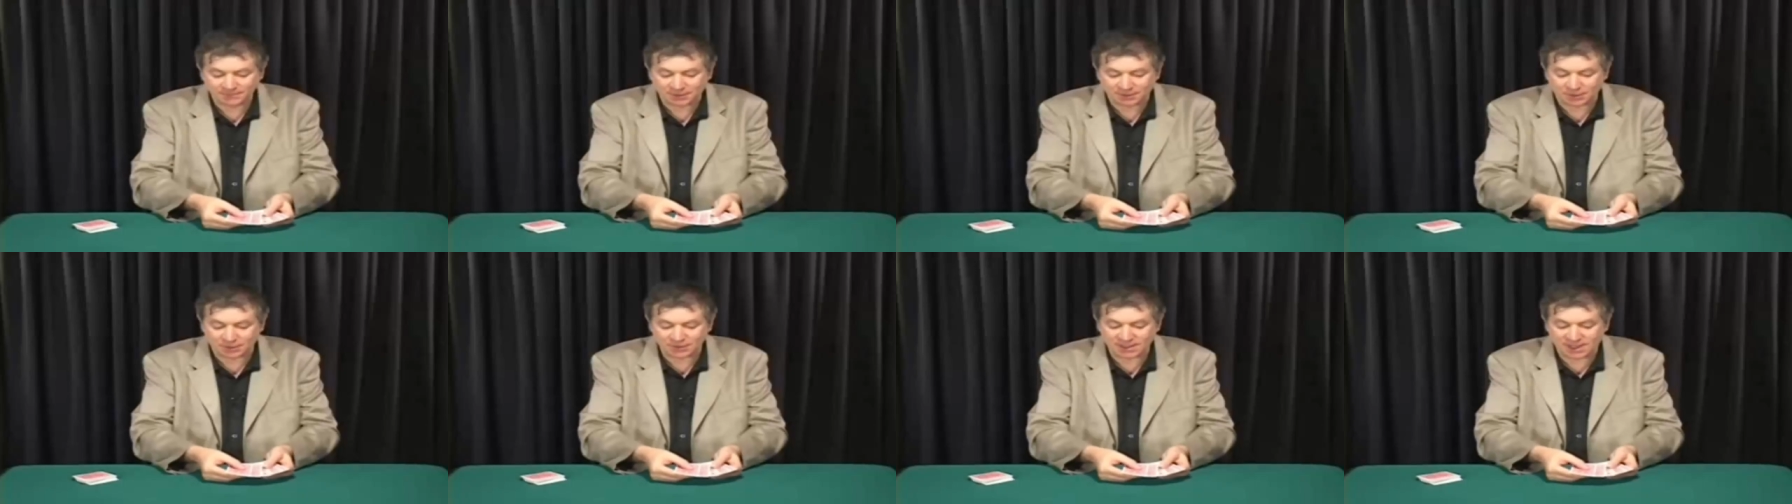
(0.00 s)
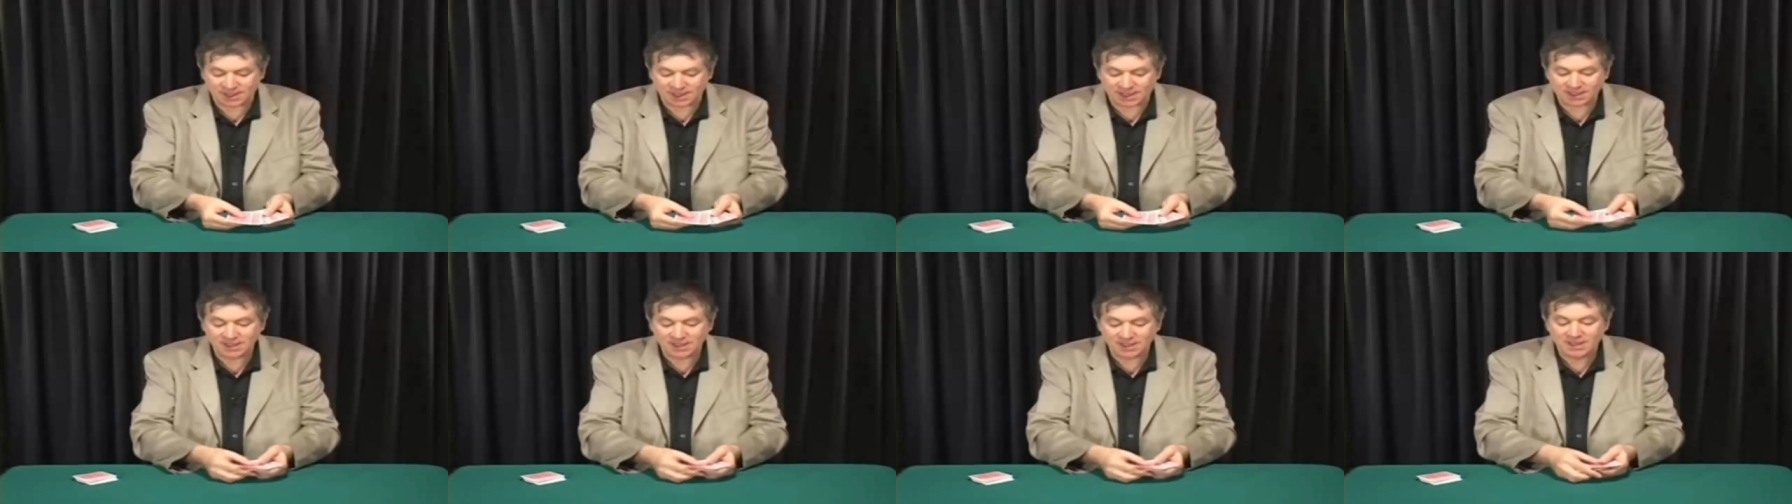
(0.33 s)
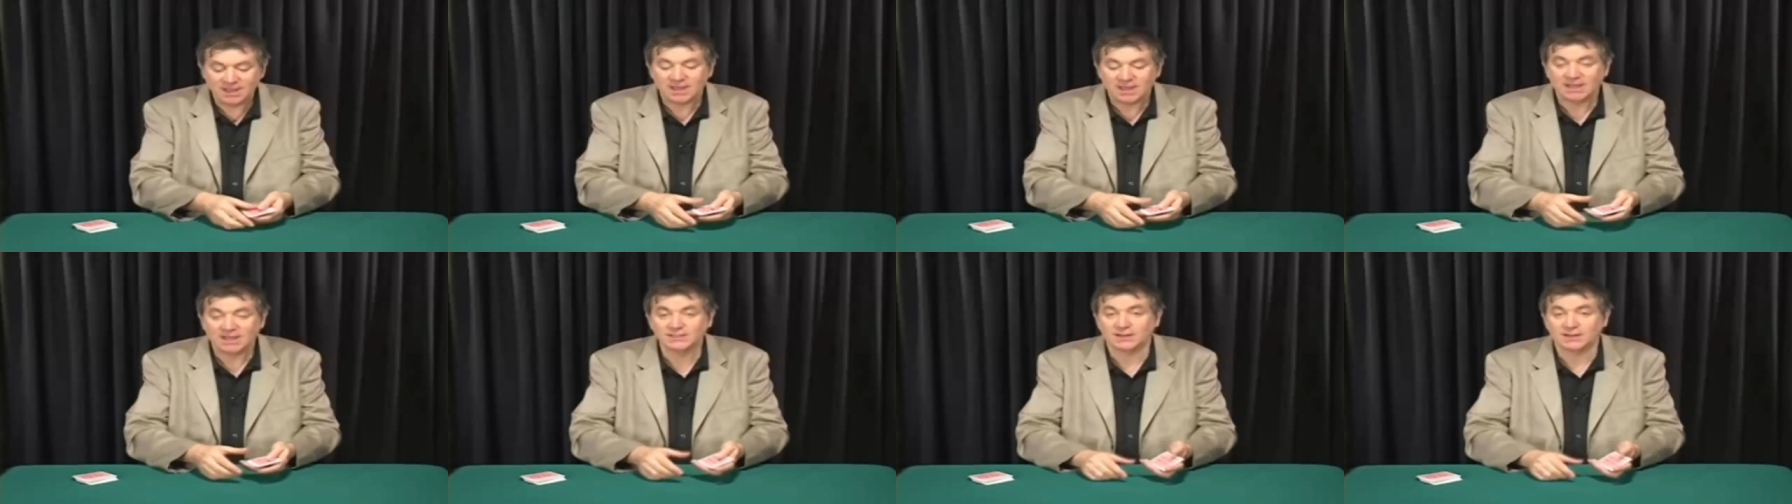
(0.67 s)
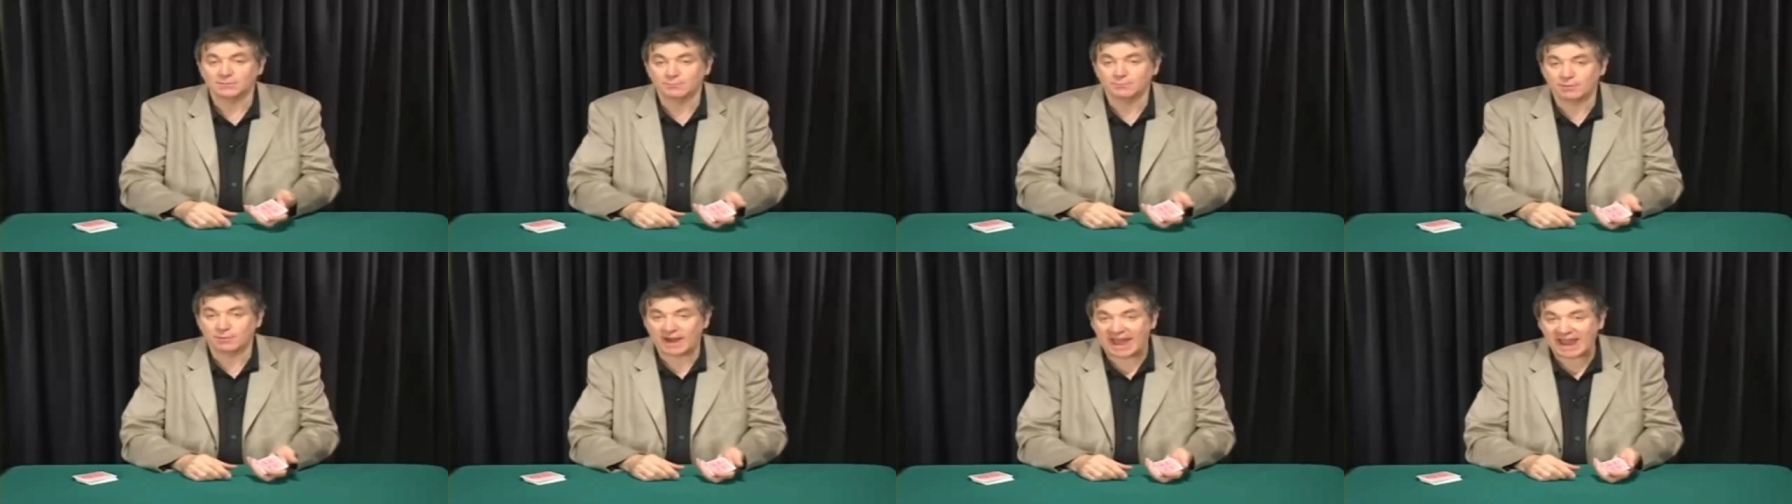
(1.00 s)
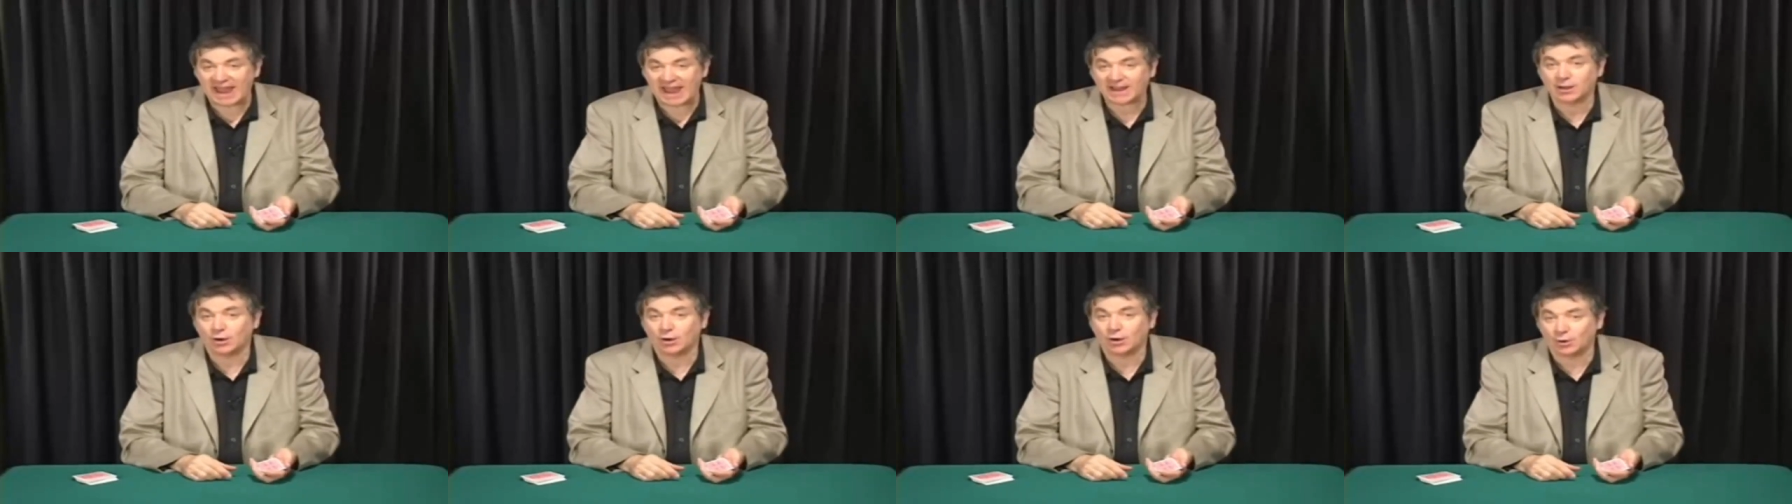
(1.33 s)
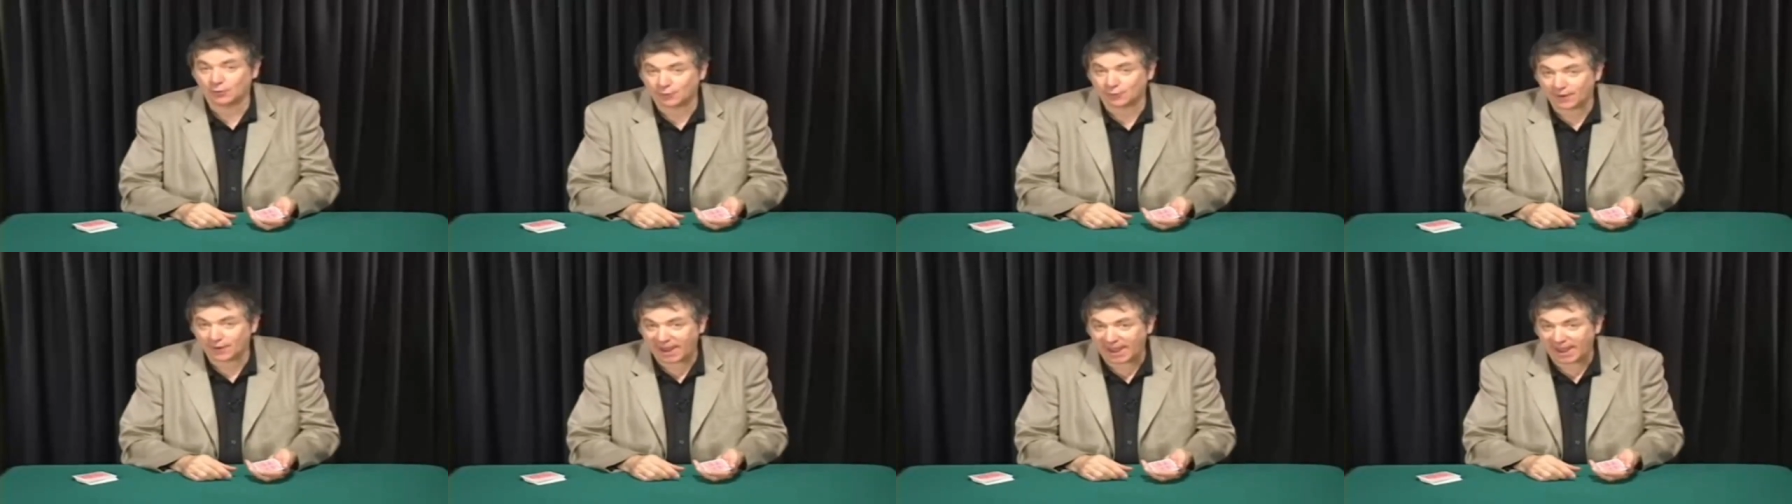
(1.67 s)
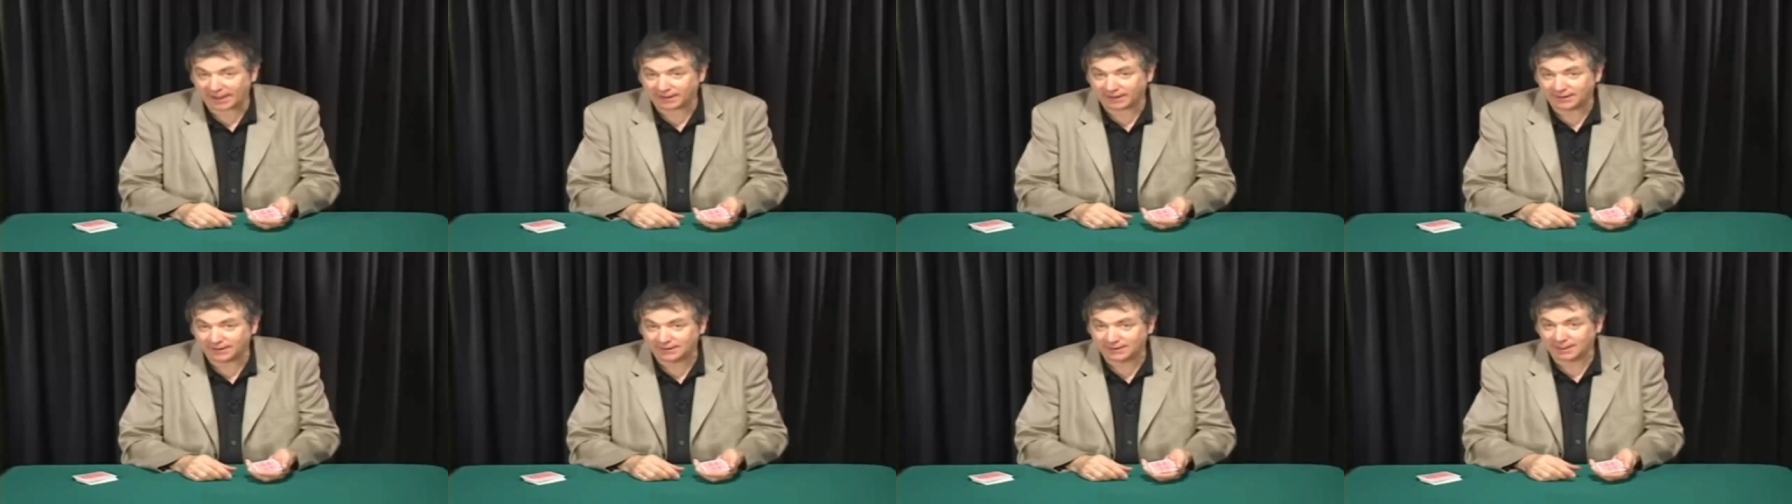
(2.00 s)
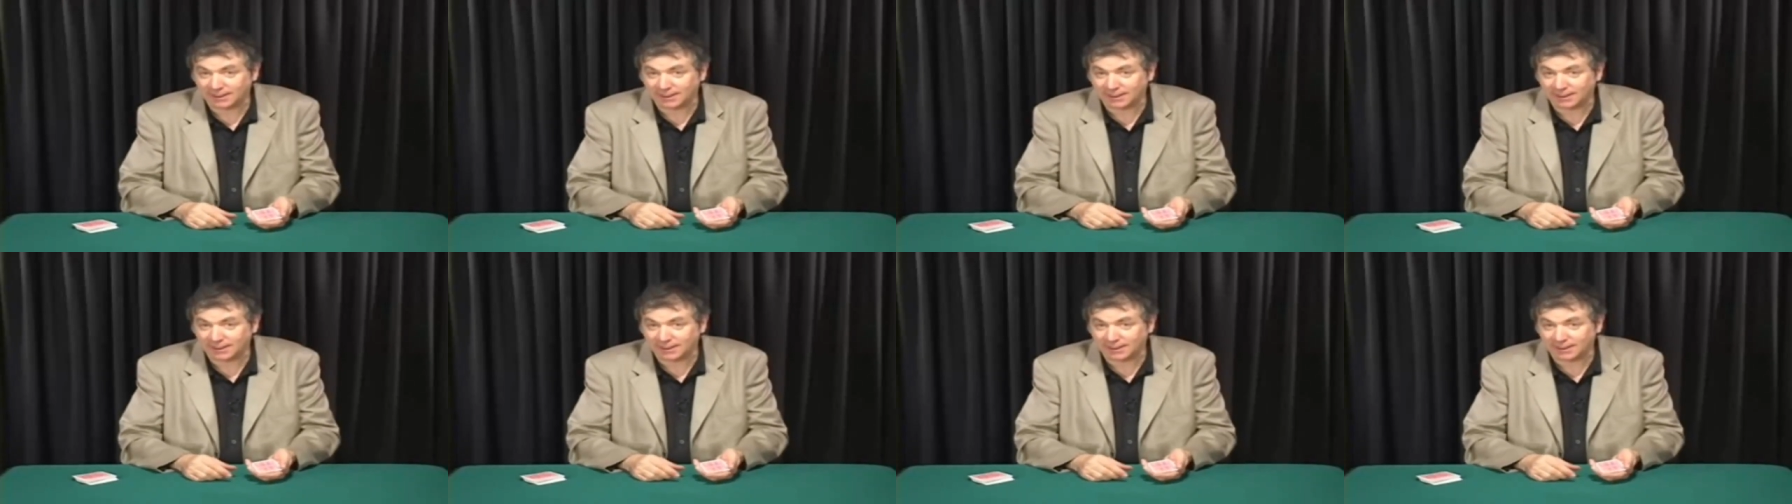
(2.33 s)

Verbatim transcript: Okay? Is it black or red?